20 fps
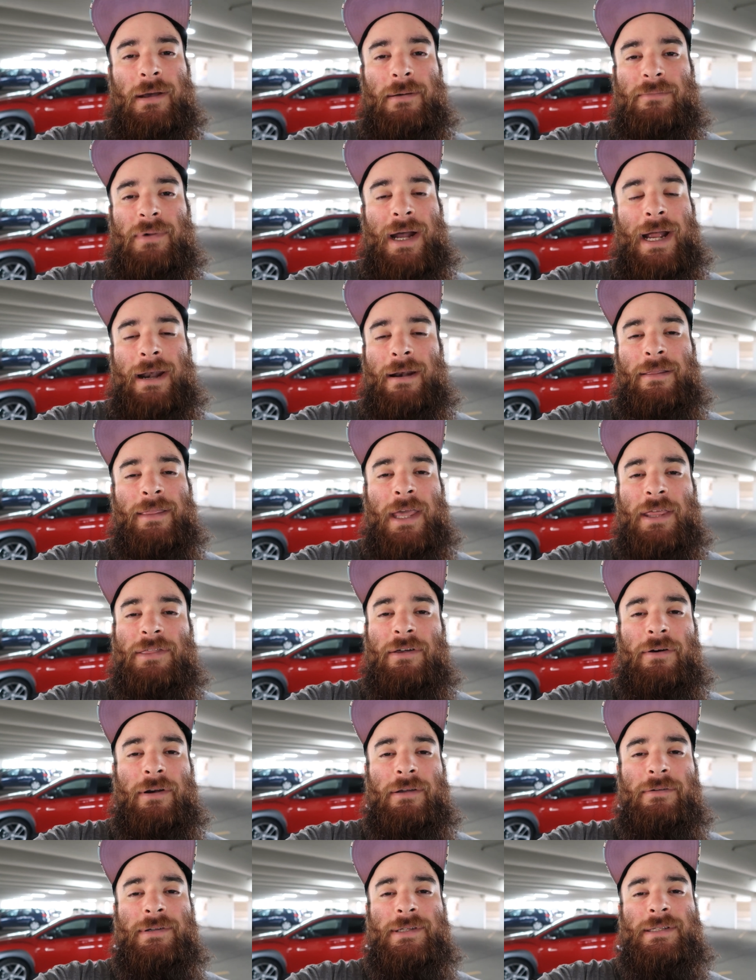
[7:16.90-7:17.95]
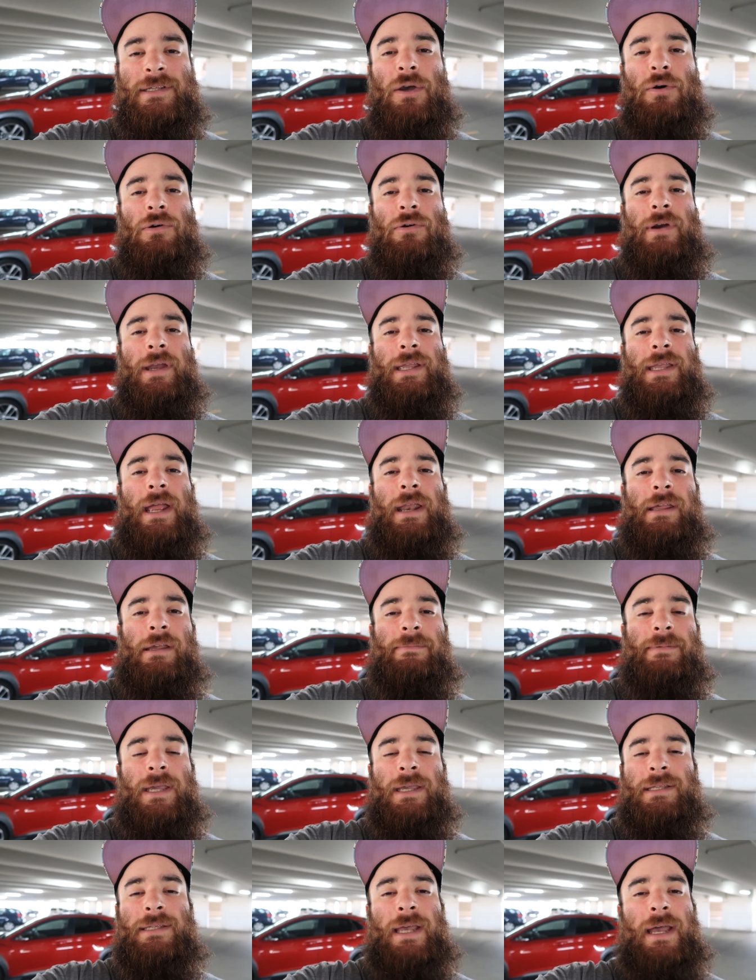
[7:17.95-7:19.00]
But I don't know, they thought it was so great getting him
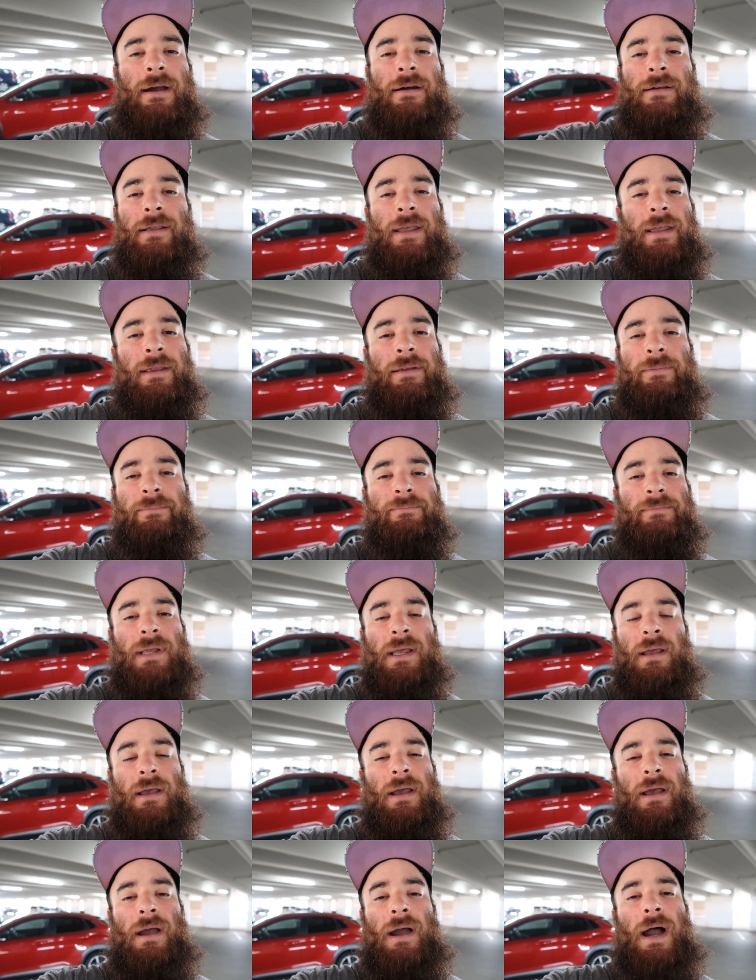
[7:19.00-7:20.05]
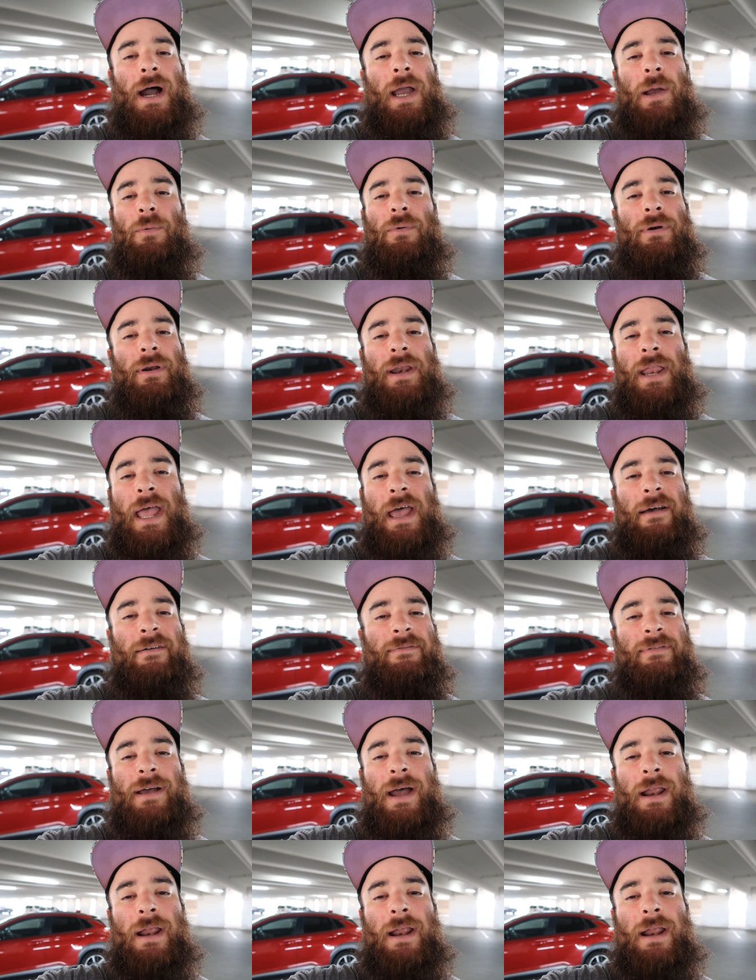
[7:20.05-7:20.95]
kicked out and I wouldn't have.